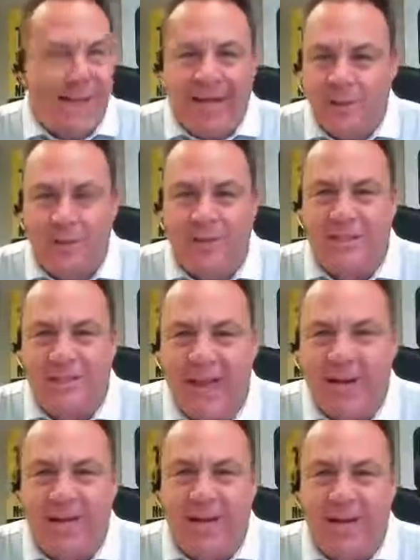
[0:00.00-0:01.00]
Man, that's what's
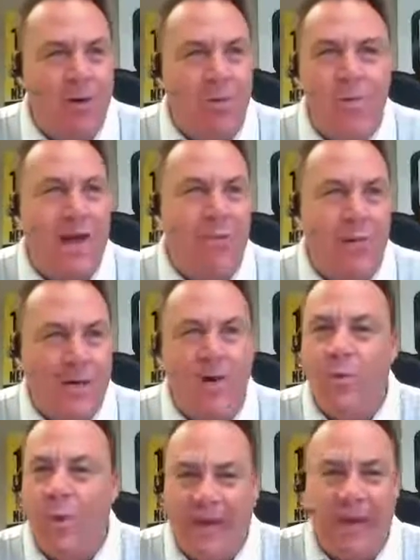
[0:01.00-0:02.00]
scary. You don't wait.
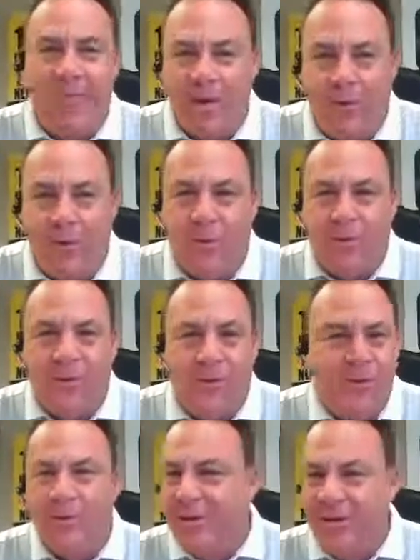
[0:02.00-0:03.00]
When you wake up and know what
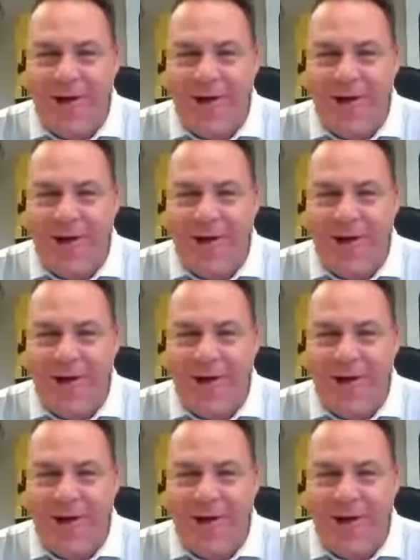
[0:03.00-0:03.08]
you're doing,